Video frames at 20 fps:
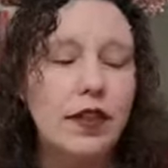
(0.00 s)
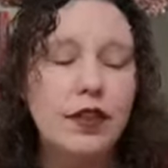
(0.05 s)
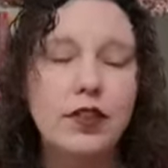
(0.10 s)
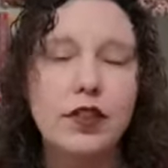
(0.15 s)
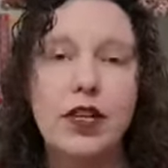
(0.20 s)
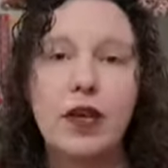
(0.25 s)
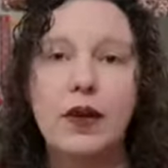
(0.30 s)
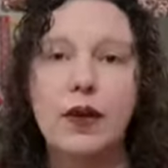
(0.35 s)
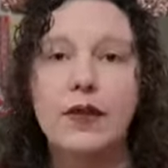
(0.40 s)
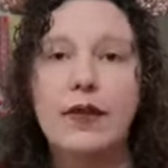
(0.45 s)

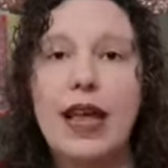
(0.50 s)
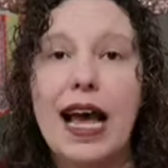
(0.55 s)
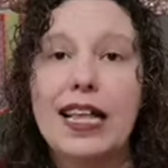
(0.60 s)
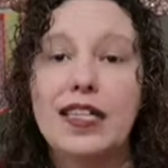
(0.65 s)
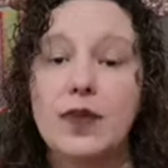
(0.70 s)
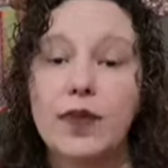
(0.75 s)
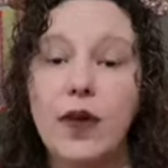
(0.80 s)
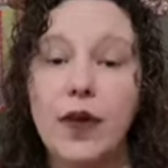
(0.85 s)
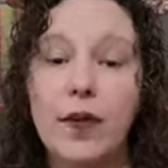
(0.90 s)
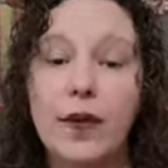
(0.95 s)
So
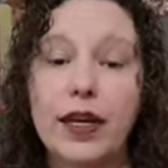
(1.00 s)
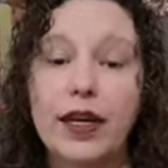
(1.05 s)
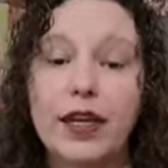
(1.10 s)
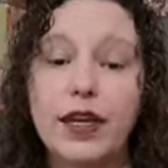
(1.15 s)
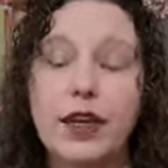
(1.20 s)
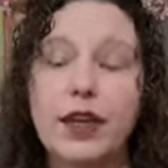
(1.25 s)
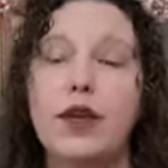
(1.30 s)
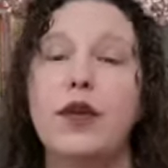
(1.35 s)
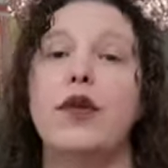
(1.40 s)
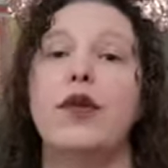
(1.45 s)
that's what we
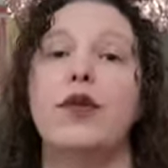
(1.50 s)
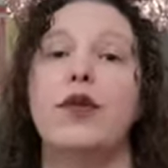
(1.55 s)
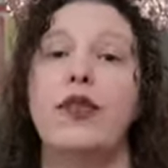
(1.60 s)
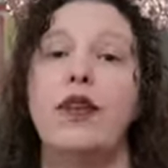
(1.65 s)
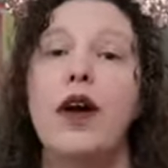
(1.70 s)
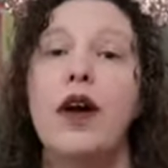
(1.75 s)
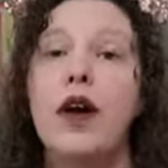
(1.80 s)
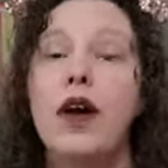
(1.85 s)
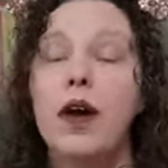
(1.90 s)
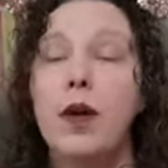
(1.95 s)
use
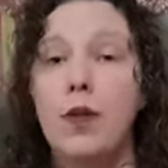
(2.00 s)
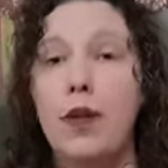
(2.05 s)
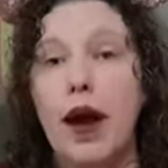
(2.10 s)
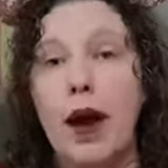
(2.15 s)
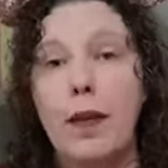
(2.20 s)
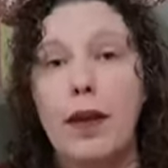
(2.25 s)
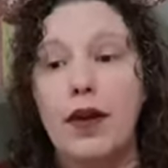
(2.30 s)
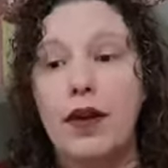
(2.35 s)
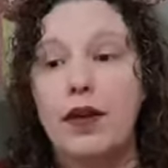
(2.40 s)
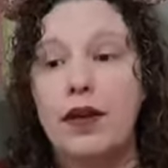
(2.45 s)

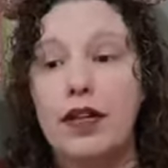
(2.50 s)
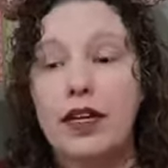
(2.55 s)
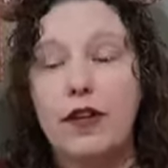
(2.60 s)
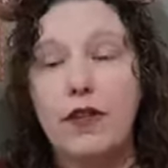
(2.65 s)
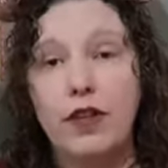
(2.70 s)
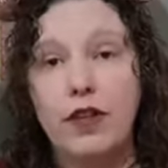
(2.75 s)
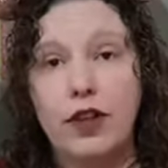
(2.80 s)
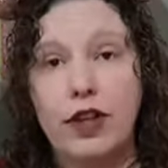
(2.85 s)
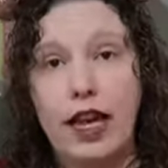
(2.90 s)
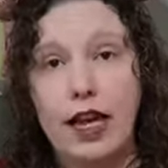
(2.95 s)
primarily
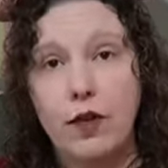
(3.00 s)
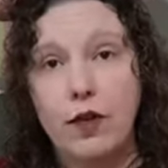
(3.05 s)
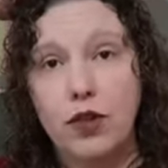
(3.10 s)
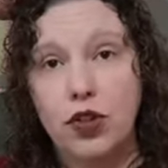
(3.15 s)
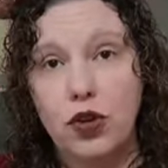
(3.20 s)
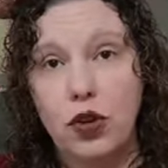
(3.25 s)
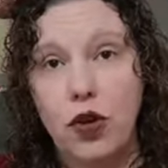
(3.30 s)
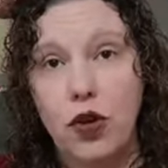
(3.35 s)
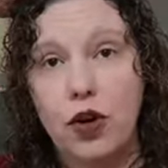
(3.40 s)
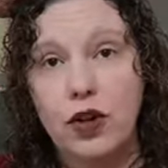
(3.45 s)
for
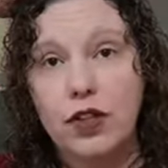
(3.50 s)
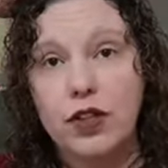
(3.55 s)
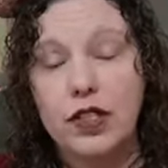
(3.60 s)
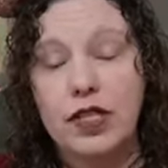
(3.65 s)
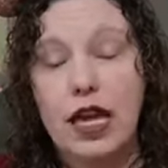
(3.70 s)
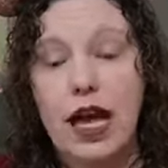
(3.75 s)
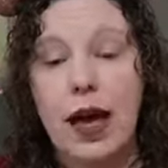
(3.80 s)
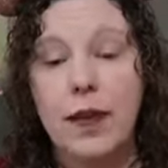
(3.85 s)
language arts.